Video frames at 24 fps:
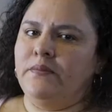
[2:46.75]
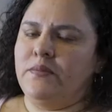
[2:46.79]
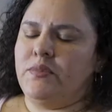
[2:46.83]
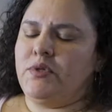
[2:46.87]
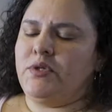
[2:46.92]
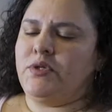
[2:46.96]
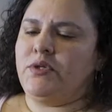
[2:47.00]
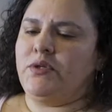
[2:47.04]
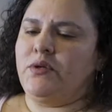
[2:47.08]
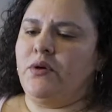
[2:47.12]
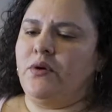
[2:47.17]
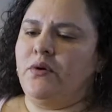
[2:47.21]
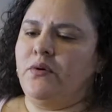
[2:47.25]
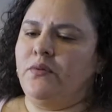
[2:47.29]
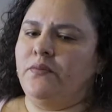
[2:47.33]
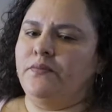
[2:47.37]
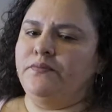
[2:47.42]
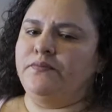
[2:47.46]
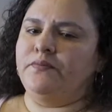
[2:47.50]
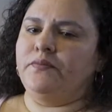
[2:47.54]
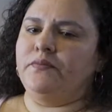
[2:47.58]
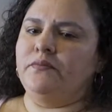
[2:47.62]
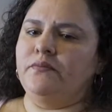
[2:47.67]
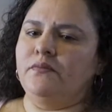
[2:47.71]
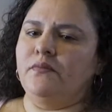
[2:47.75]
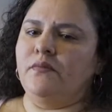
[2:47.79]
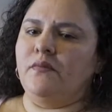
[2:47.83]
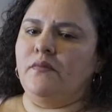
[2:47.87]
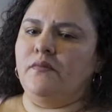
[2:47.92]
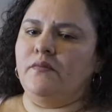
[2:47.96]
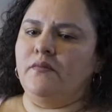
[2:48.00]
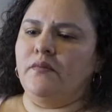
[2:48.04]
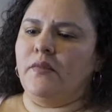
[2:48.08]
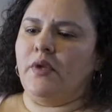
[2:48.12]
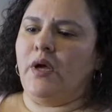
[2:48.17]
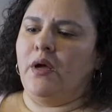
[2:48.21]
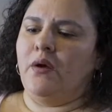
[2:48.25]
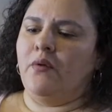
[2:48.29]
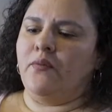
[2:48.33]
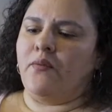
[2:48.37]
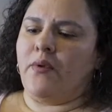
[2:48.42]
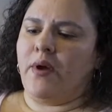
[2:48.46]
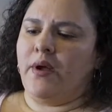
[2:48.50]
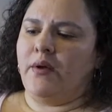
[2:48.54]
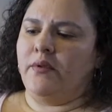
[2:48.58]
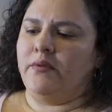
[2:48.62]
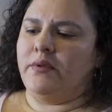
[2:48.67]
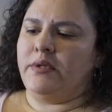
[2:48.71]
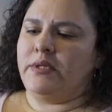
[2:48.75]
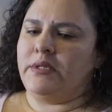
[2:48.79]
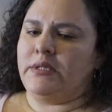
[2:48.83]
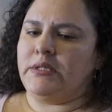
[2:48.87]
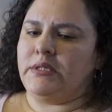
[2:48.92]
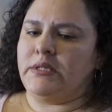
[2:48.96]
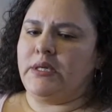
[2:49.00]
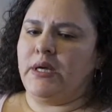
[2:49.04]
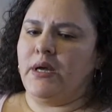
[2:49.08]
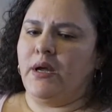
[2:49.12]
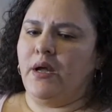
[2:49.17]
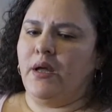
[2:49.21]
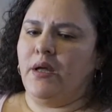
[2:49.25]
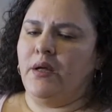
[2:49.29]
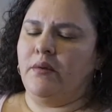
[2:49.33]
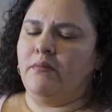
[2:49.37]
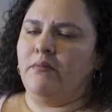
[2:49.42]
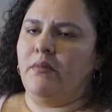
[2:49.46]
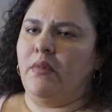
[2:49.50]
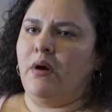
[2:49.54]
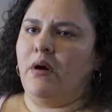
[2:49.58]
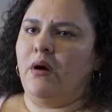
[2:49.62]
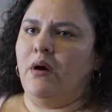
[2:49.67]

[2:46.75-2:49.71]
So around this time,